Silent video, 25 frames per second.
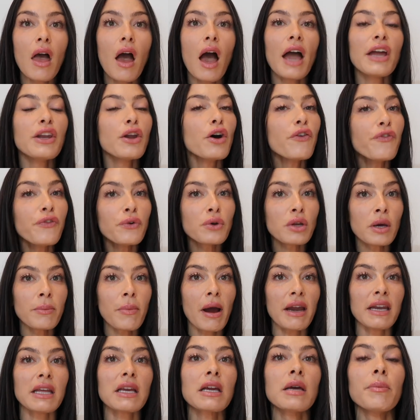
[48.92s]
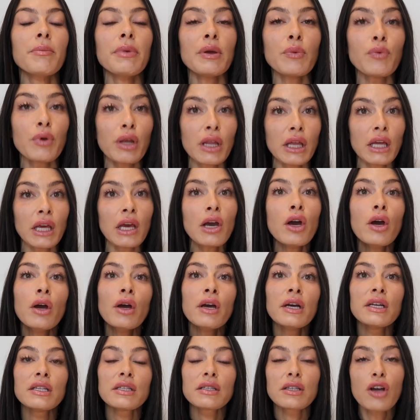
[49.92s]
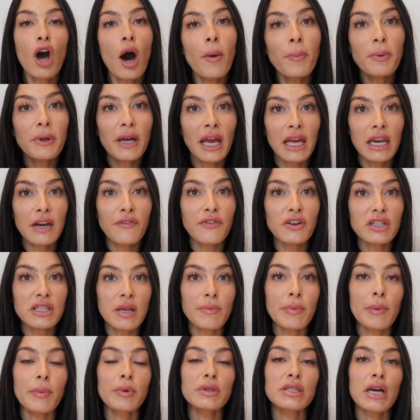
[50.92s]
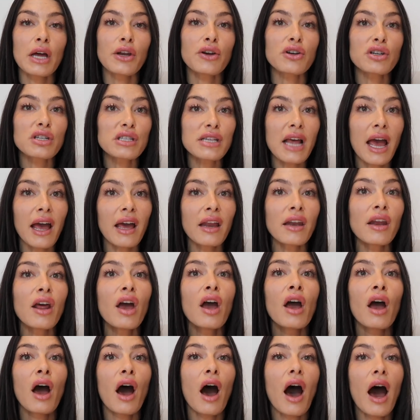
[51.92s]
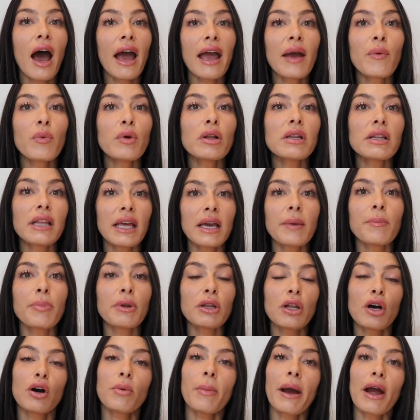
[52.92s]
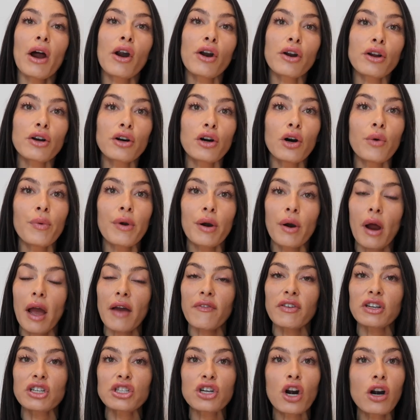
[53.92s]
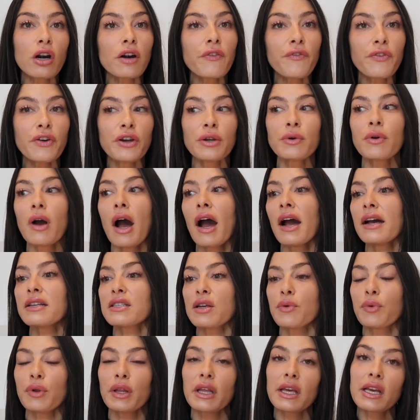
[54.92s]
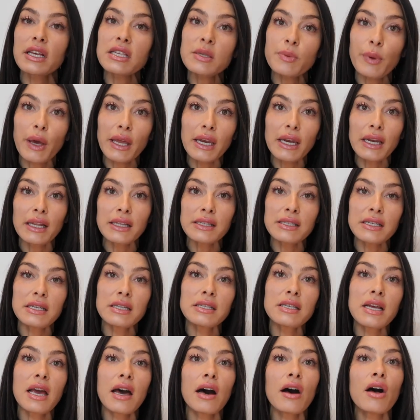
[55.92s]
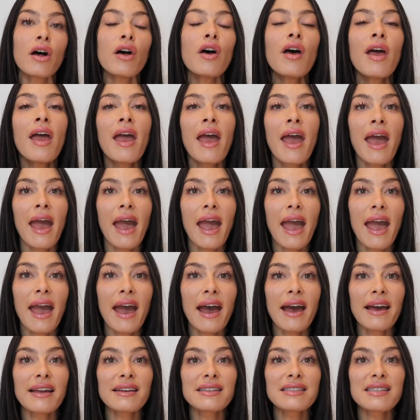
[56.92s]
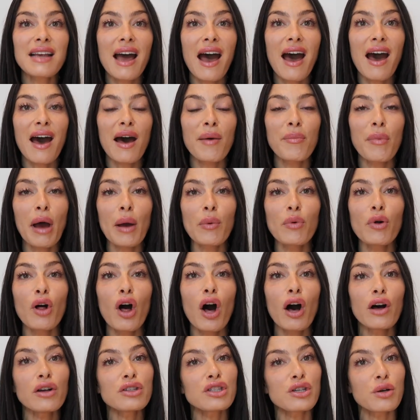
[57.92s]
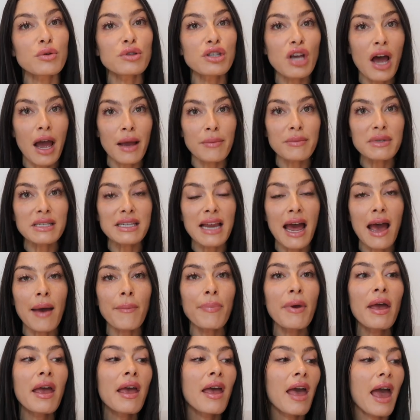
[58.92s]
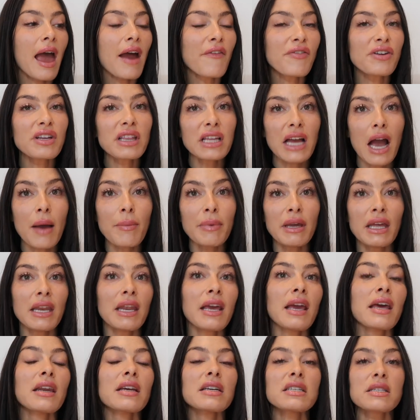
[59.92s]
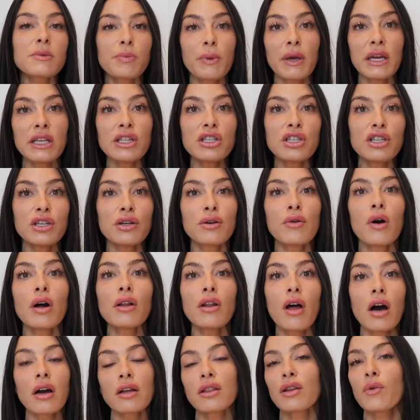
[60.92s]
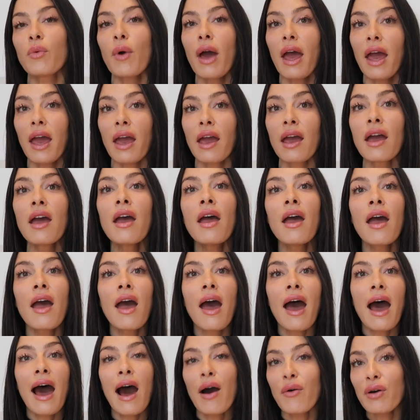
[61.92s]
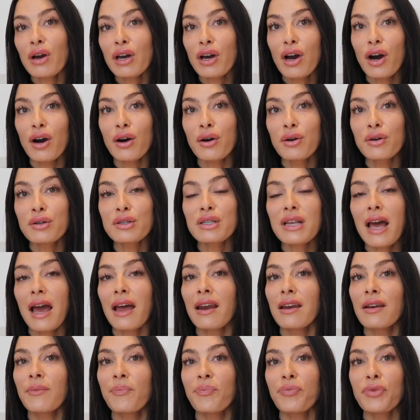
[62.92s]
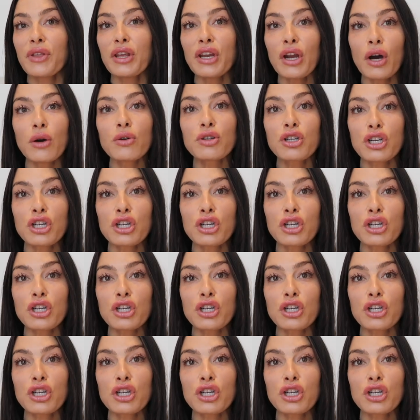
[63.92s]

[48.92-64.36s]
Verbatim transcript: I know food combining can be really complicated for some people to understand. I will link below my article where I have a chart for you guys. I really explain it in detail. And um, I will also timestamp everything I'm eating and explain to you along the way how it goes and, you know,